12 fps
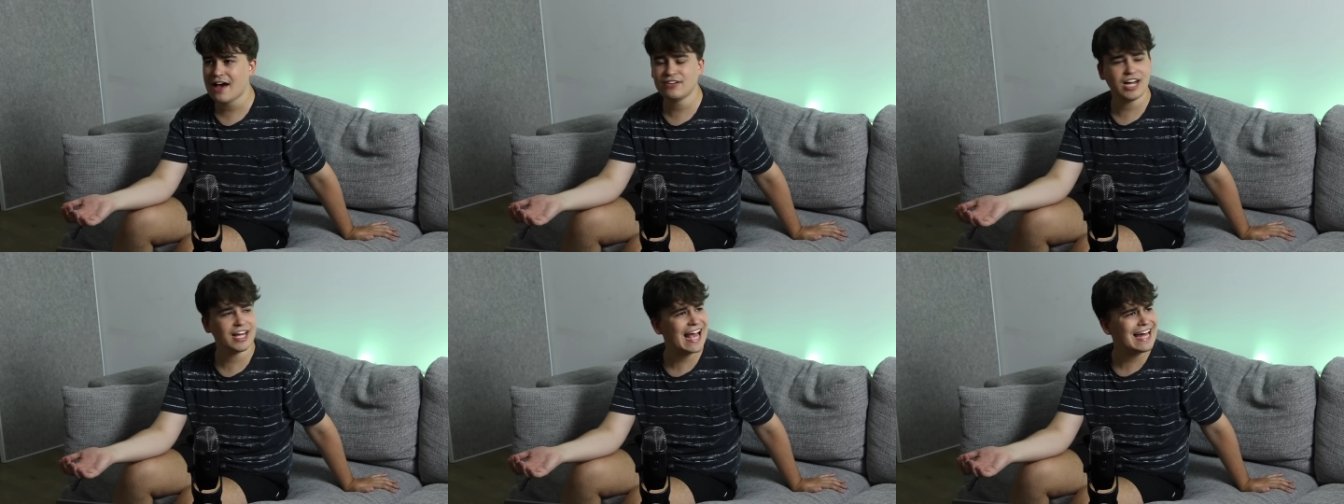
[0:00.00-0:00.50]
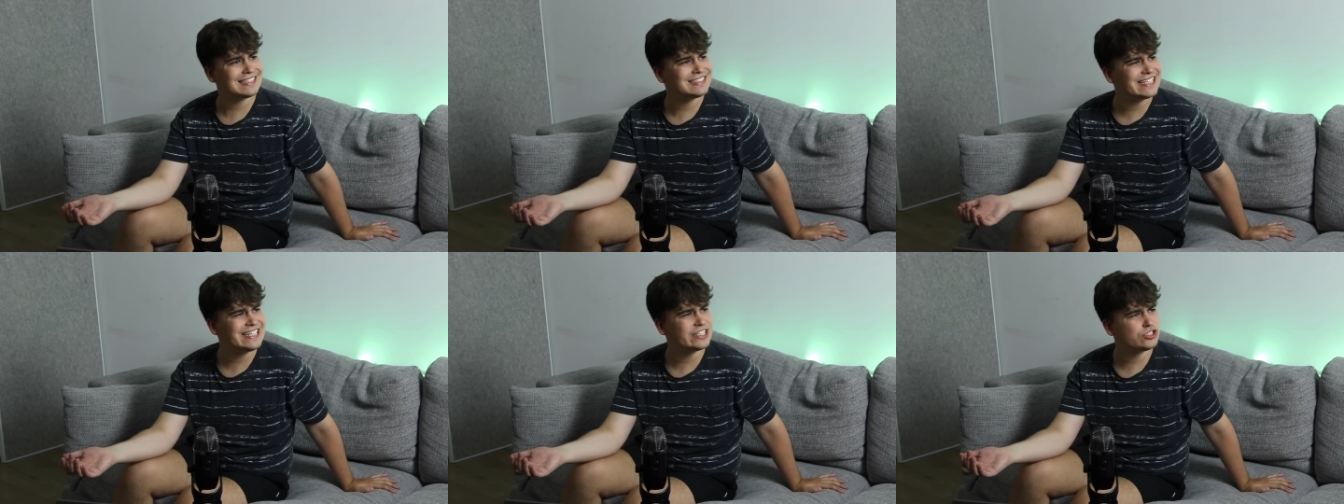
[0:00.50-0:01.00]
having like
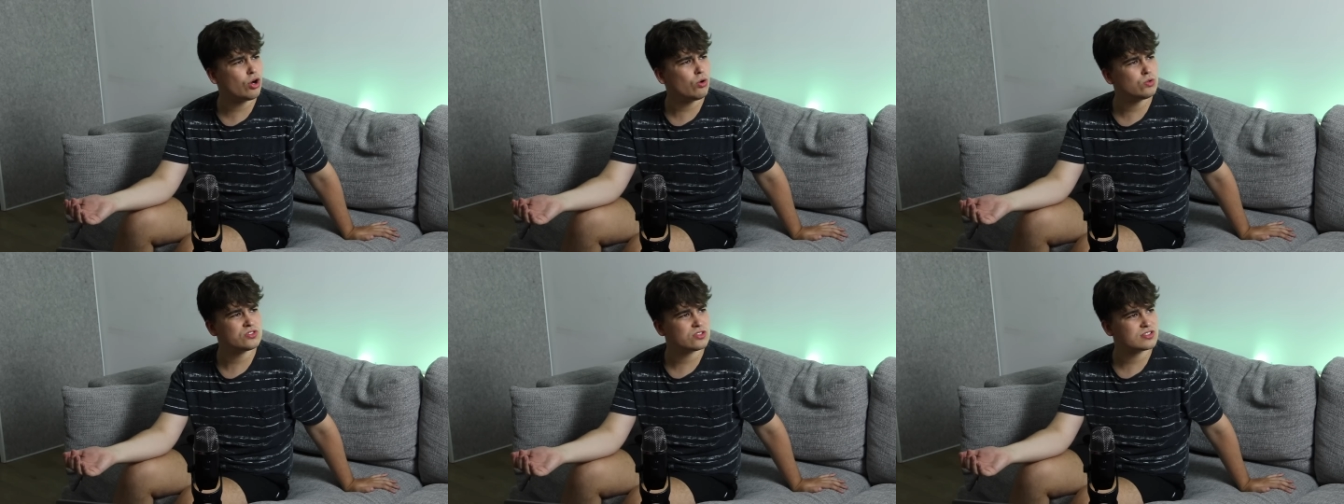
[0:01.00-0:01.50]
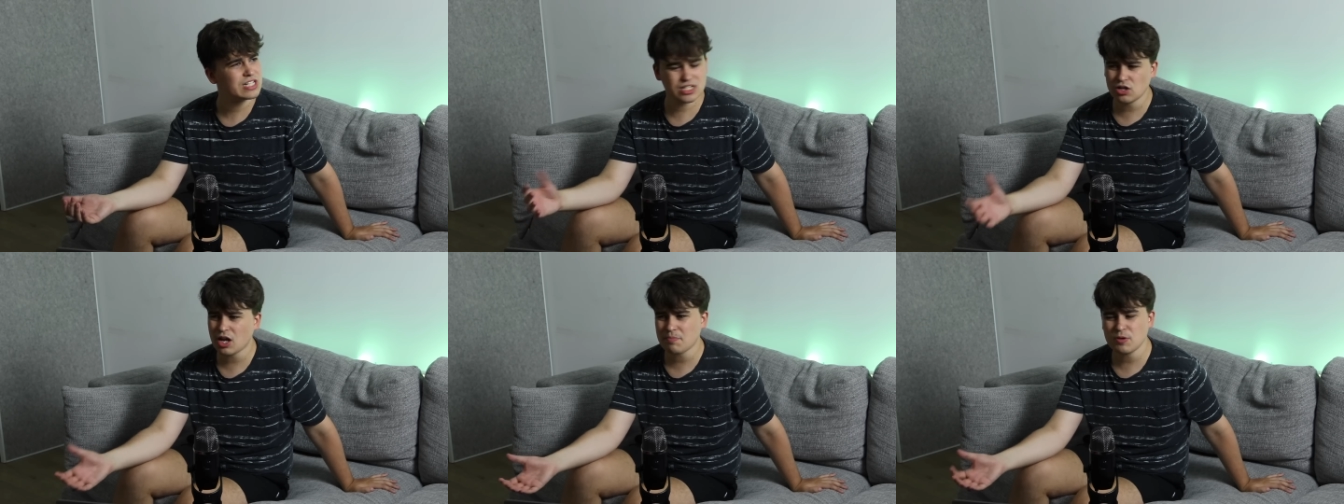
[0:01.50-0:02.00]
antique dolls or something. You
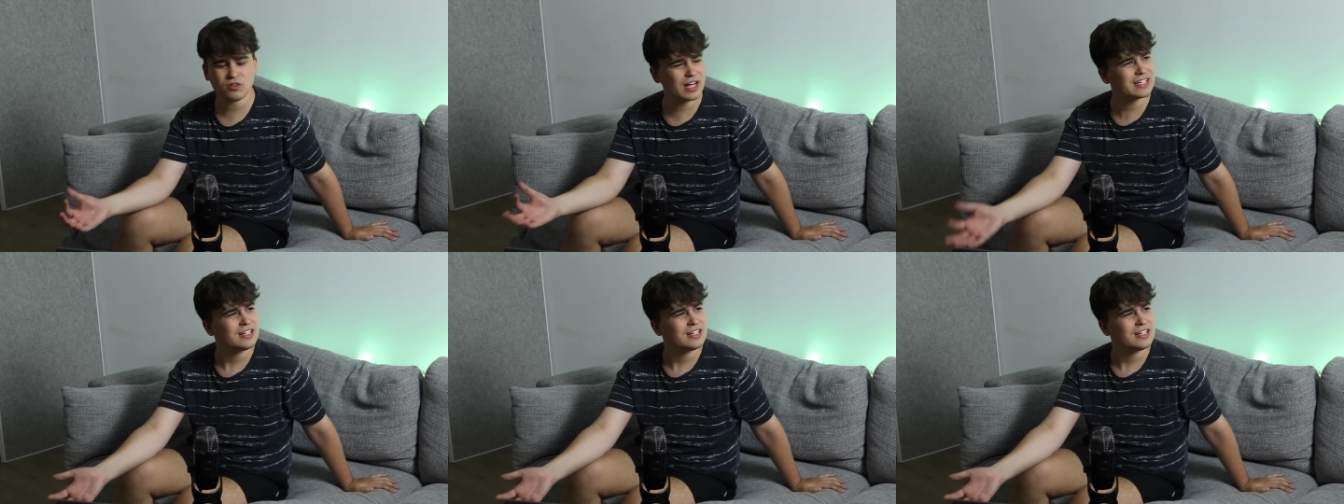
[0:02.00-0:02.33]
know, like people like